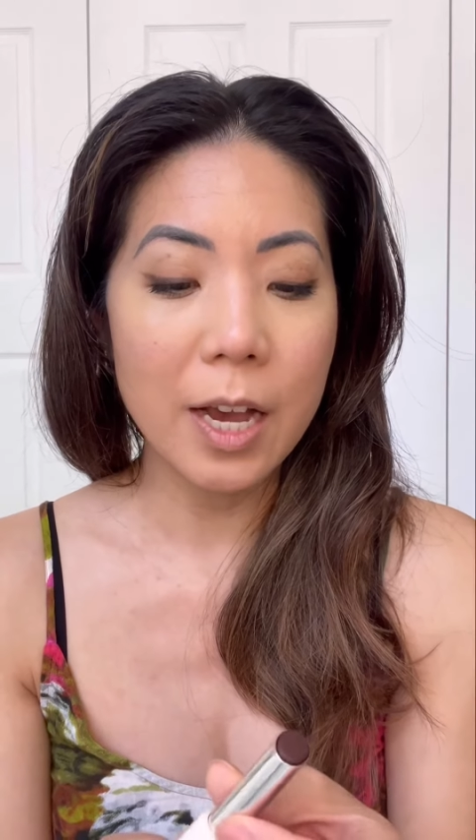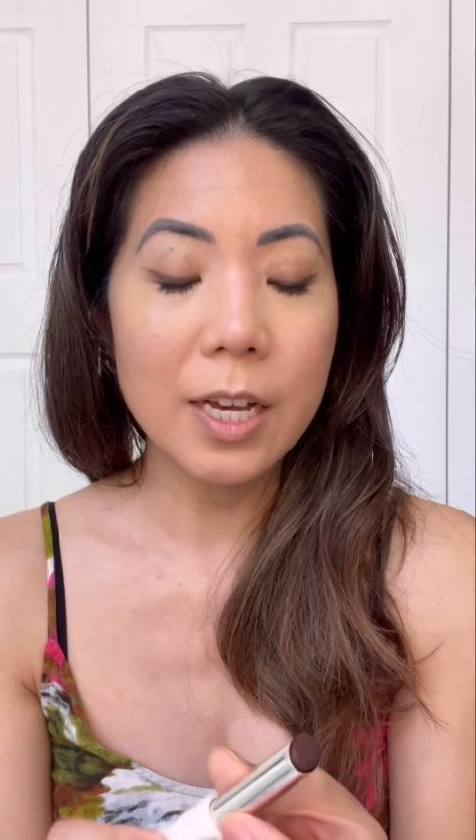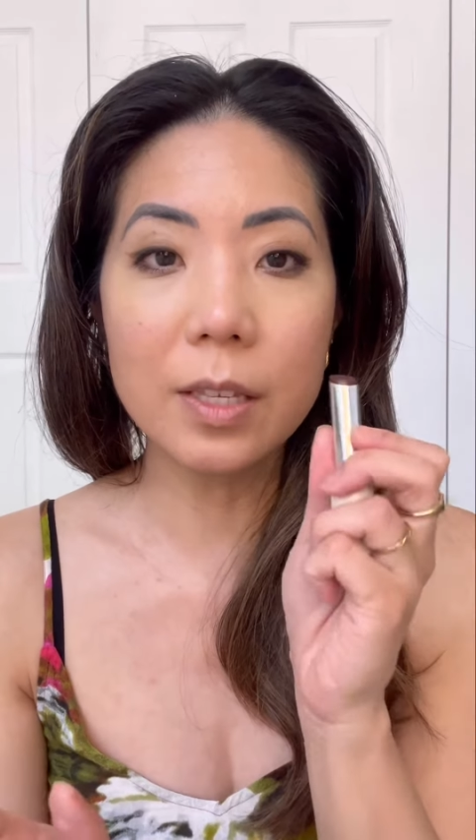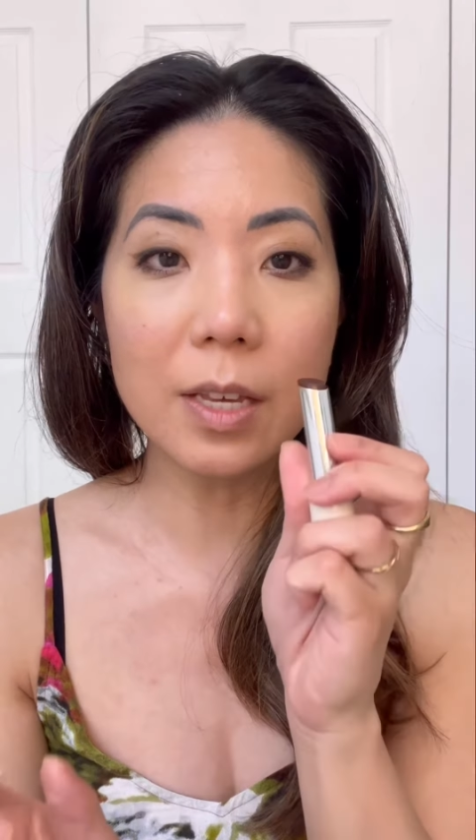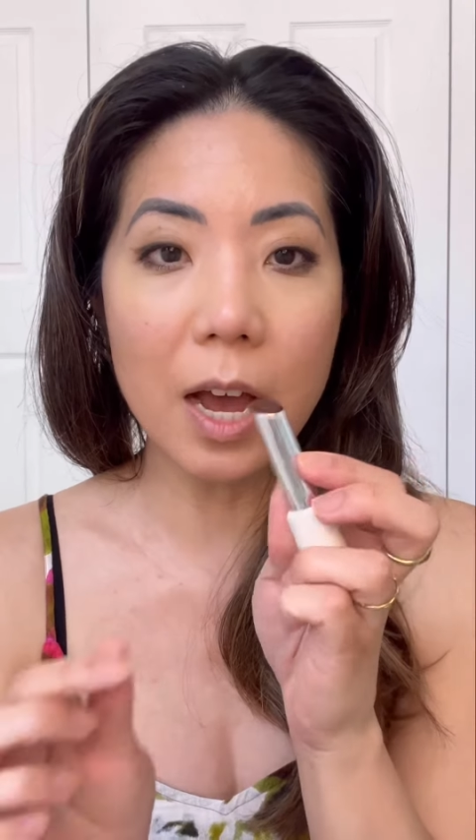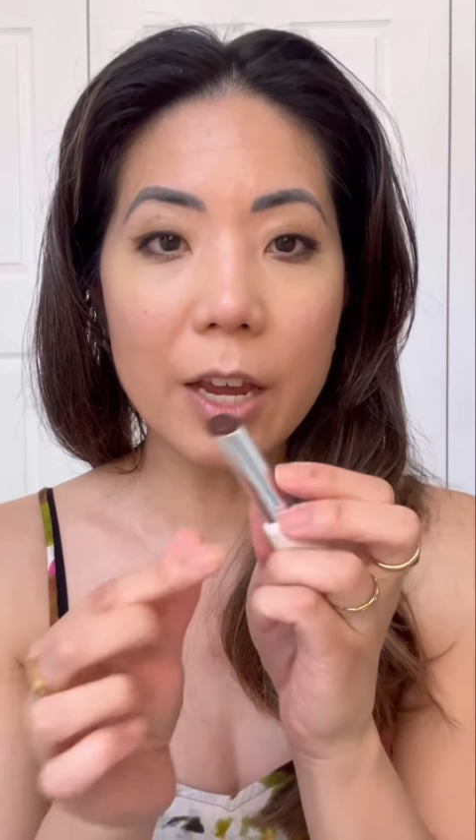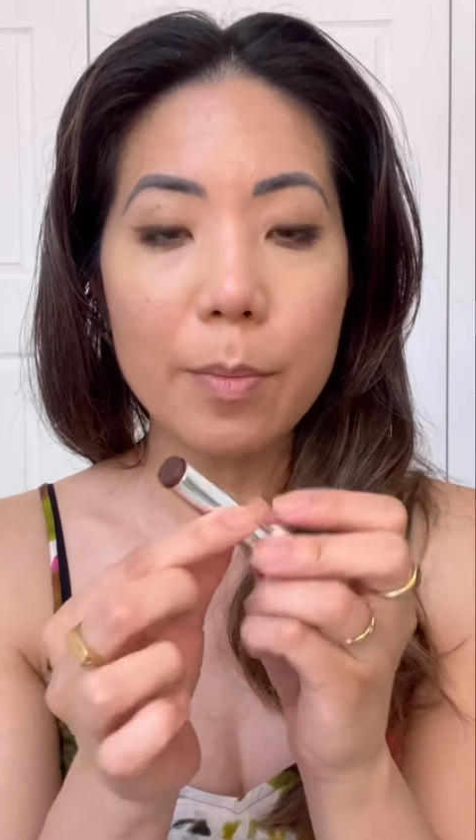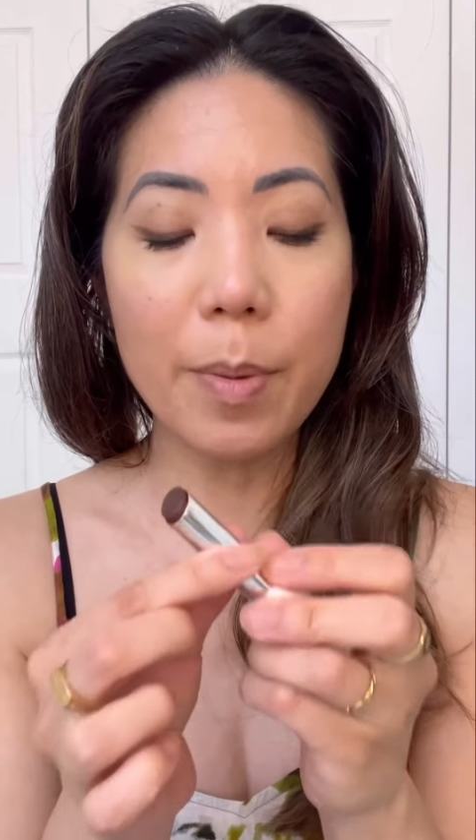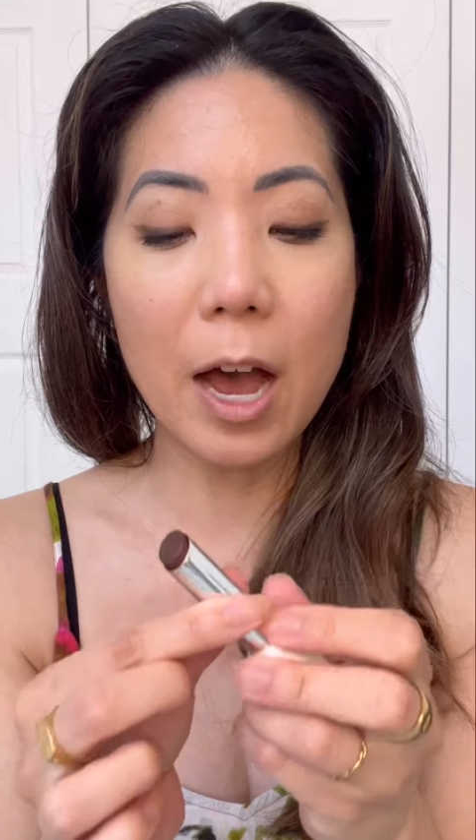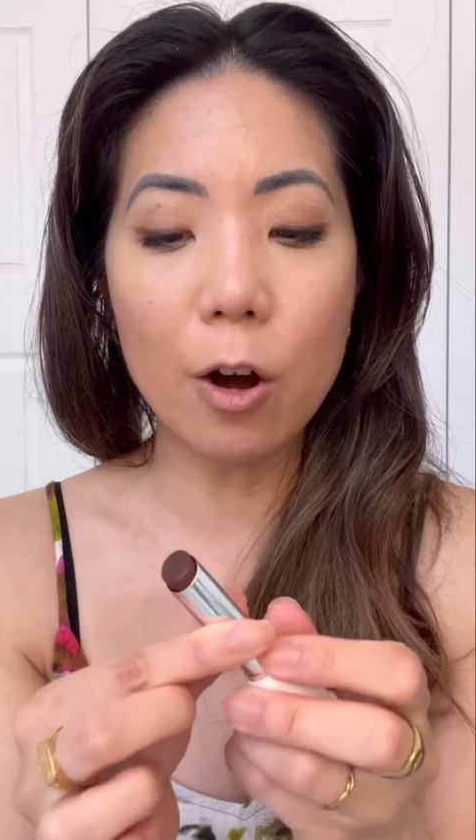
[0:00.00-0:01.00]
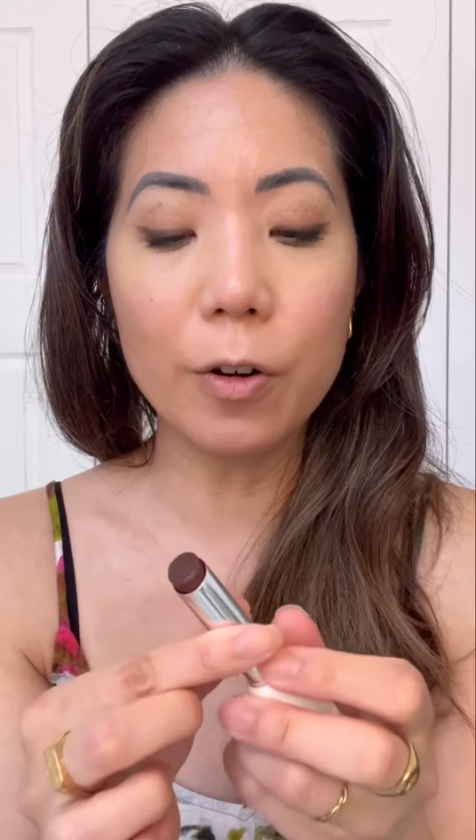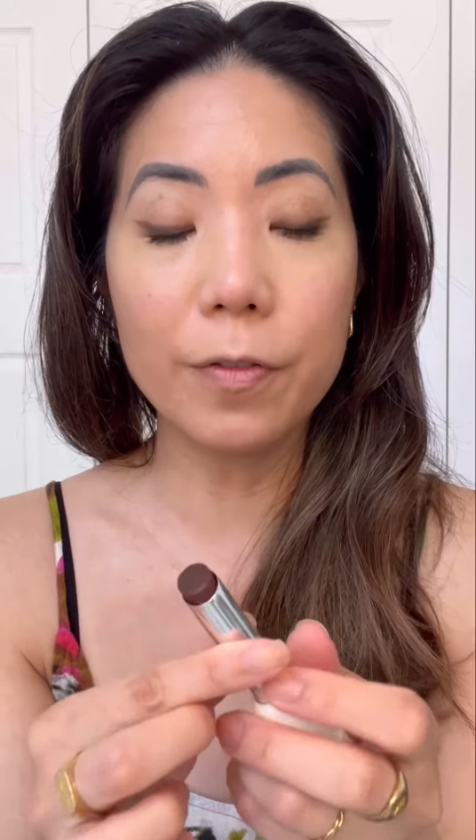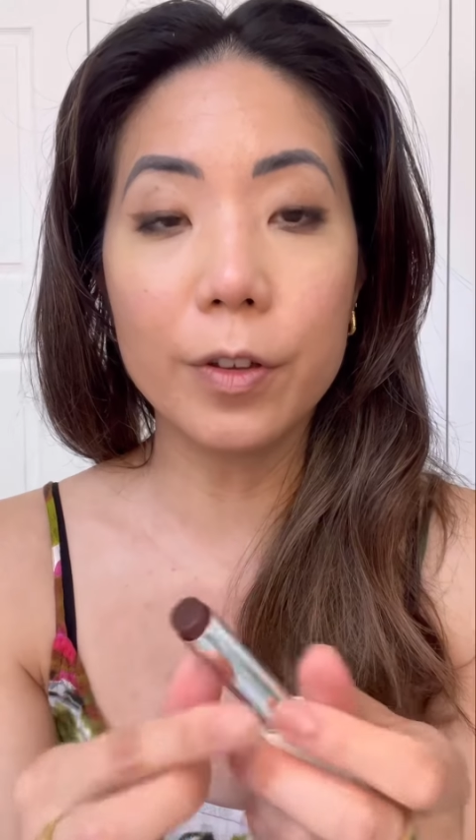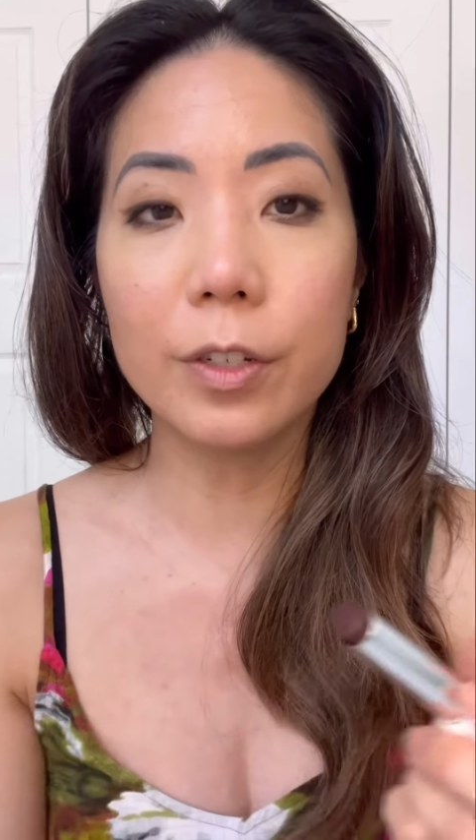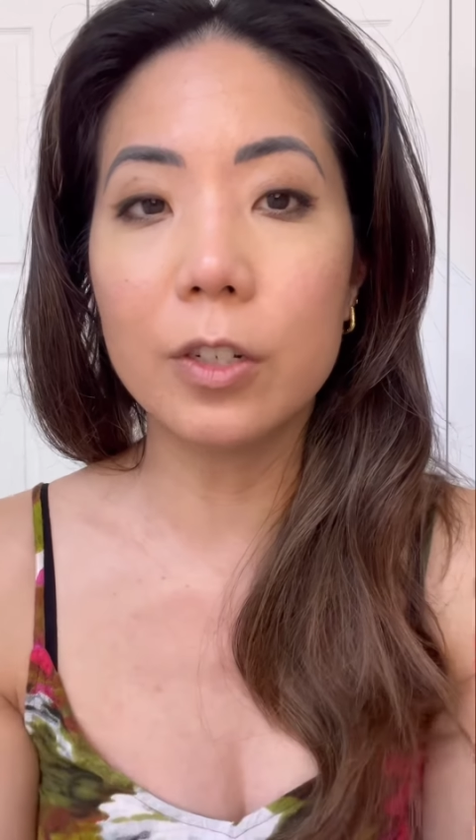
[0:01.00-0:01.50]
This is I Am
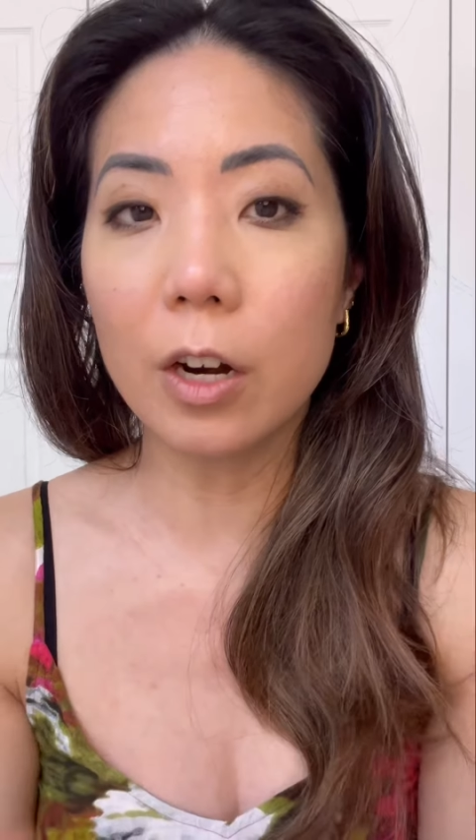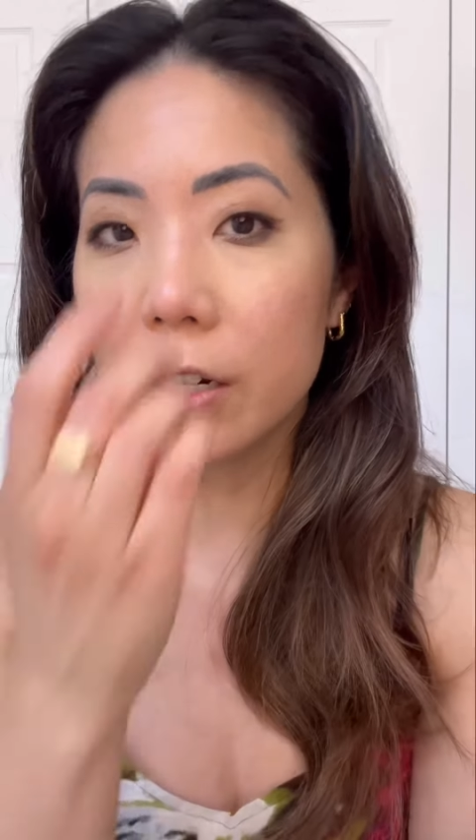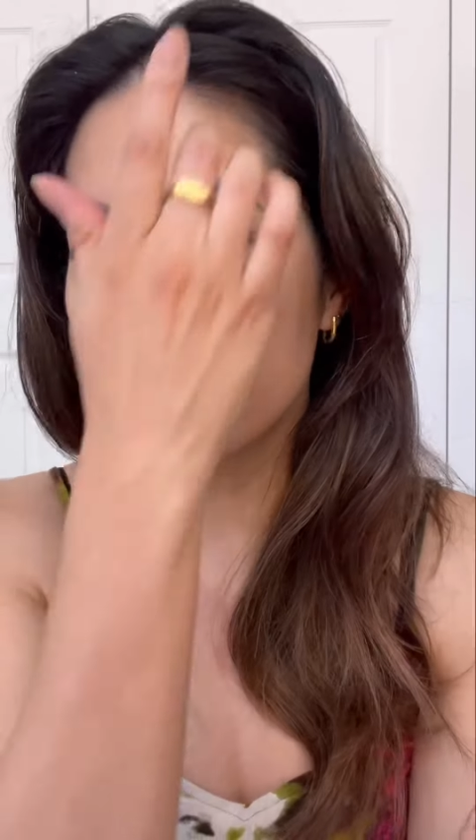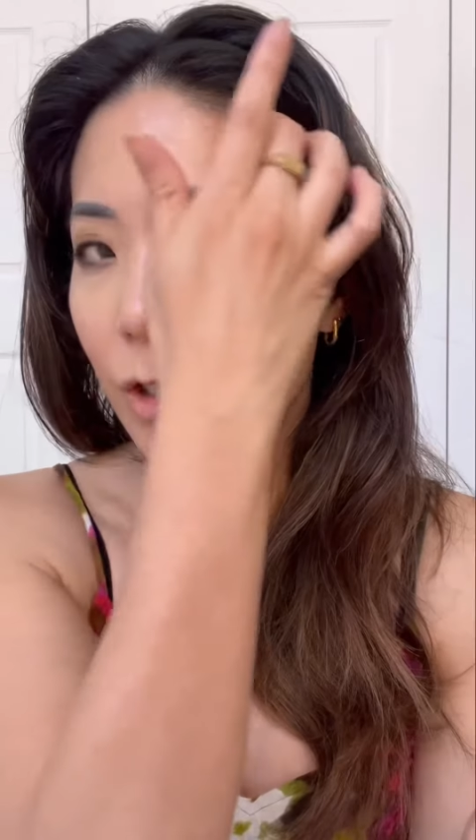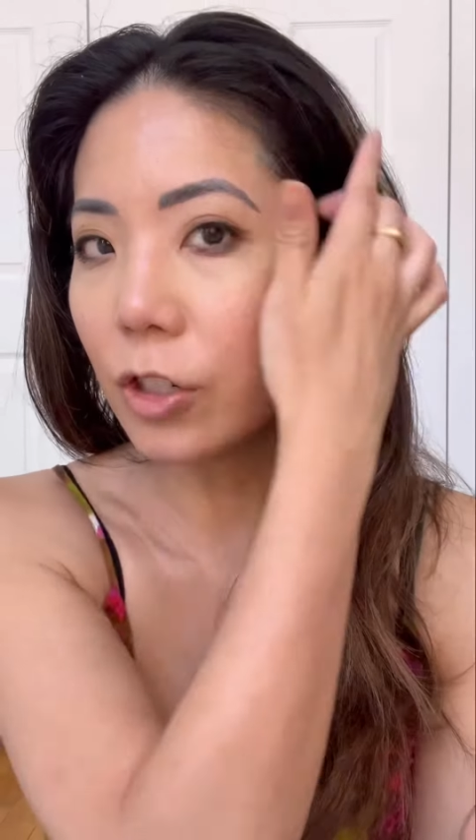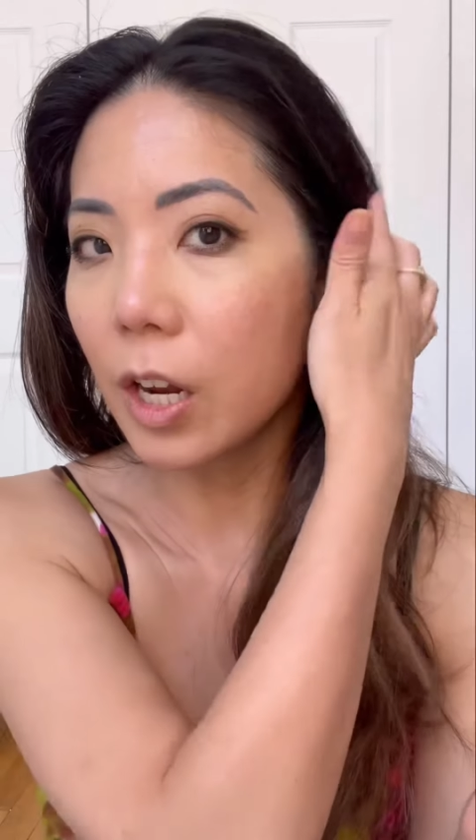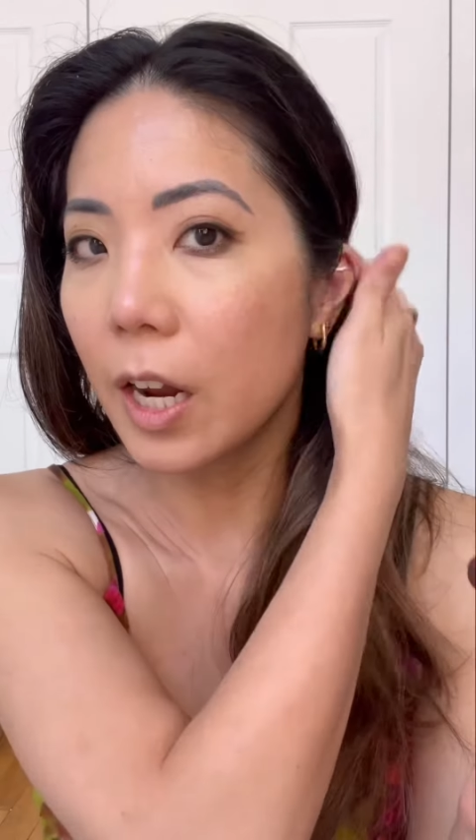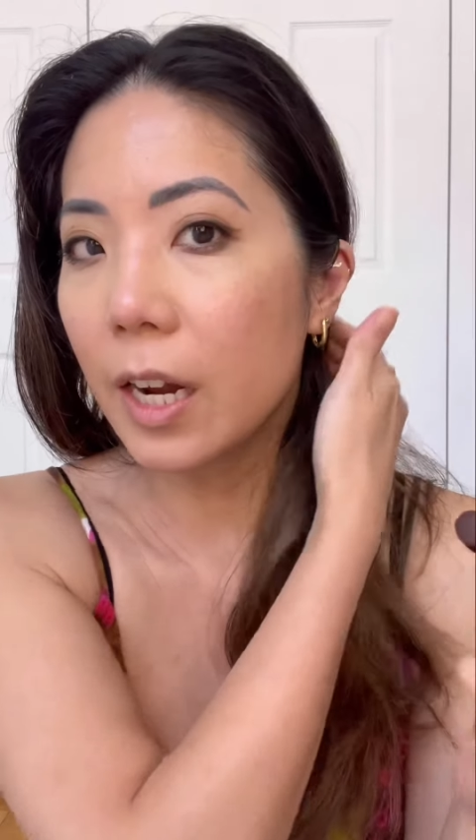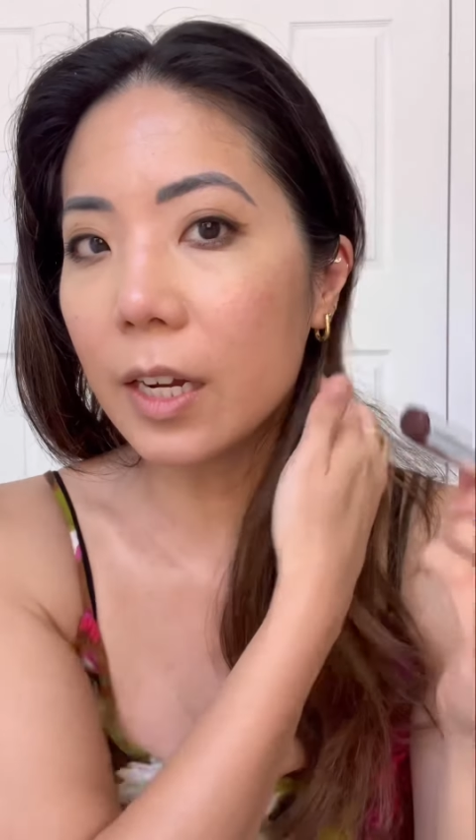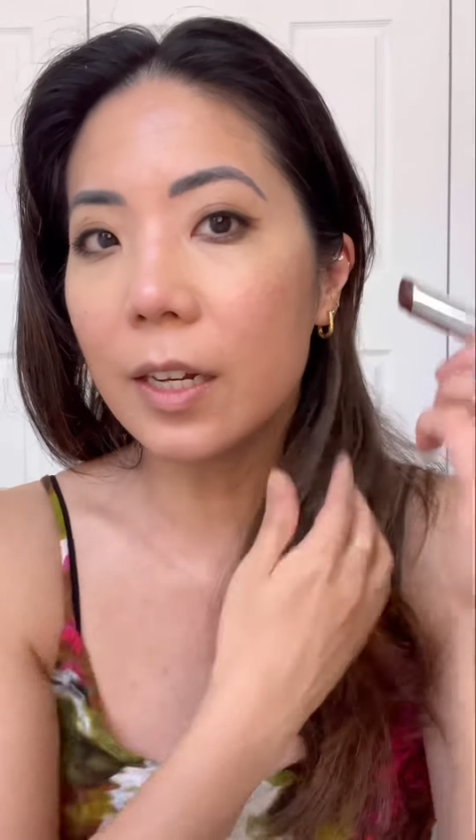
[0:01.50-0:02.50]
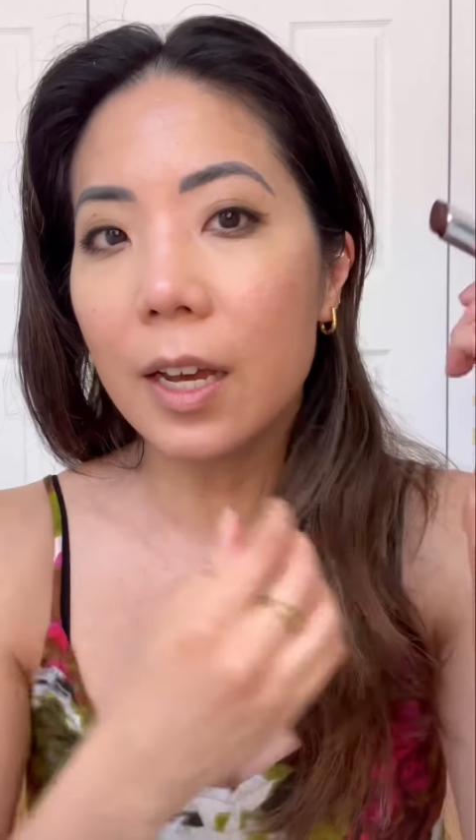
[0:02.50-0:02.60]
Powerful, the darkest shade.